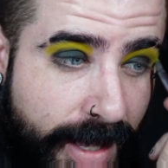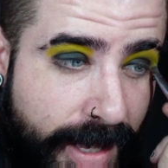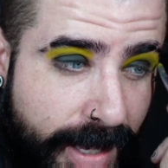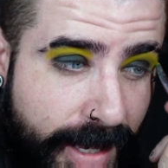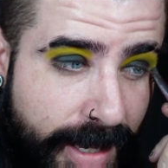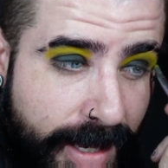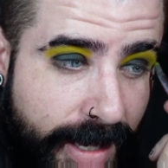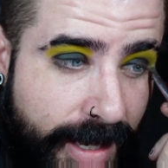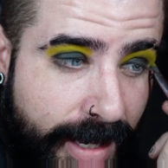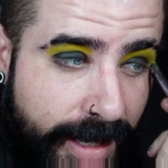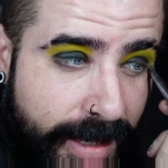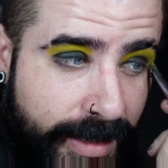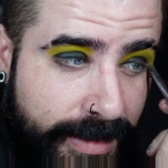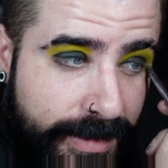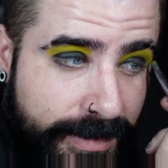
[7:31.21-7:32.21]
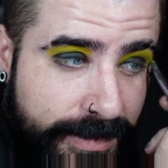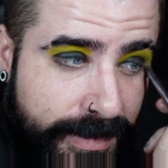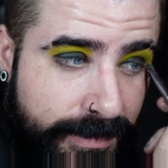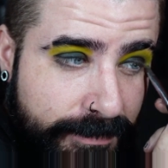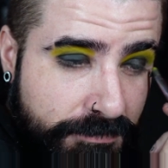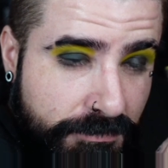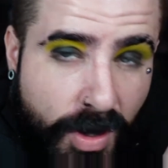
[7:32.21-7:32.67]

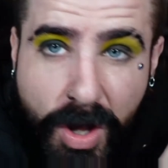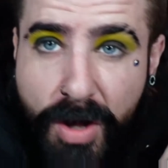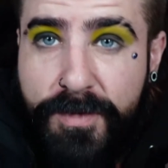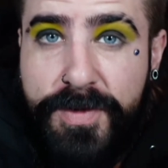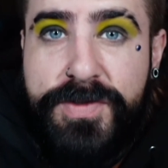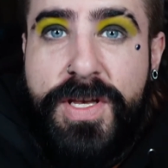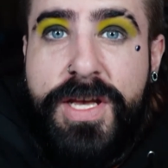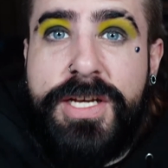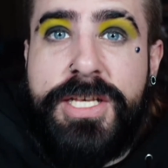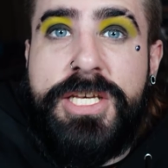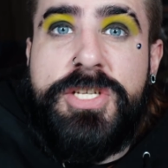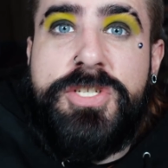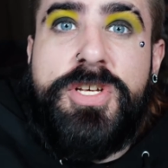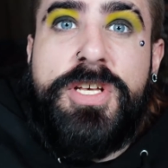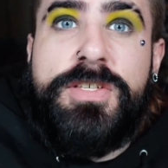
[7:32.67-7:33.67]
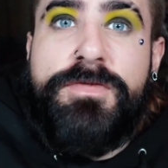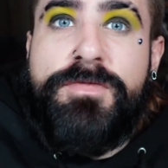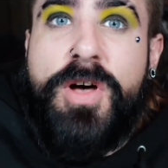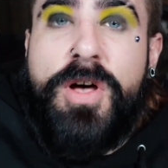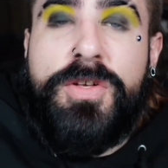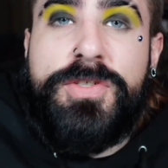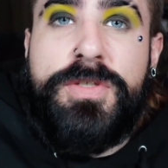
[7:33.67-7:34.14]
and all of a sudden he just
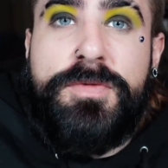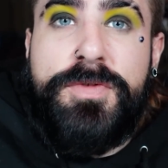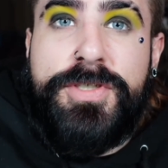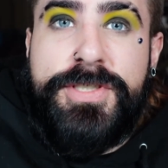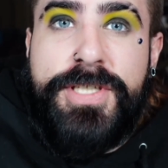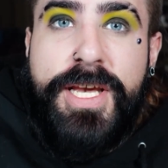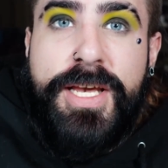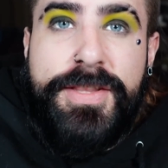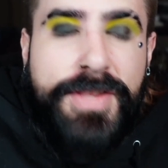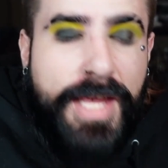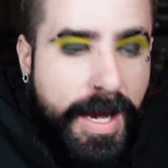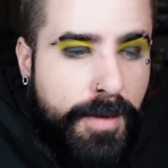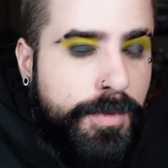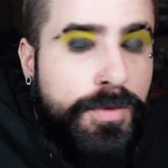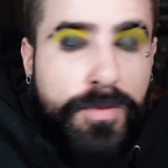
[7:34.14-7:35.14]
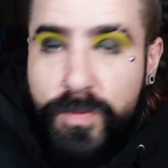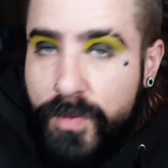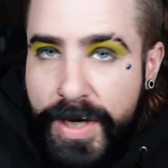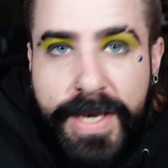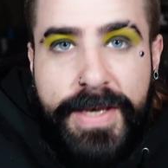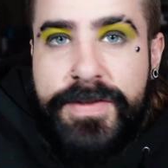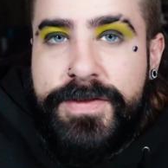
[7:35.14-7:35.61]
falls over dead, that would
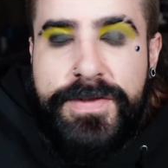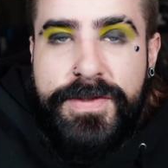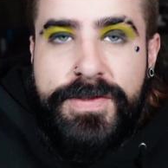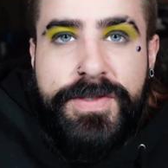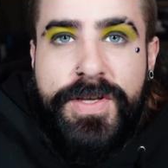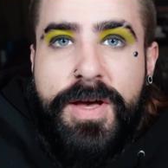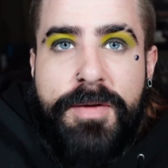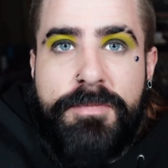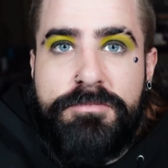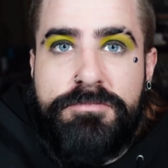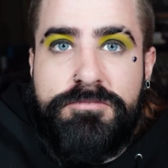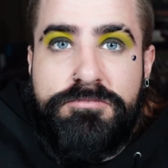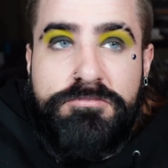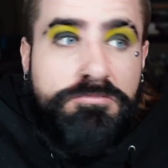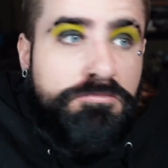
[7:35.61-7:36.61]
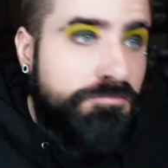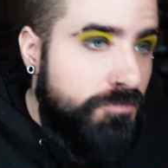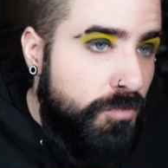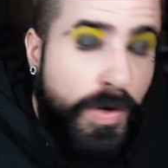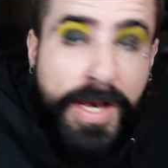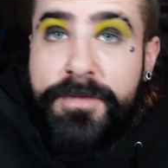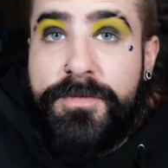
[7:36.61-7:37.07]
raise some red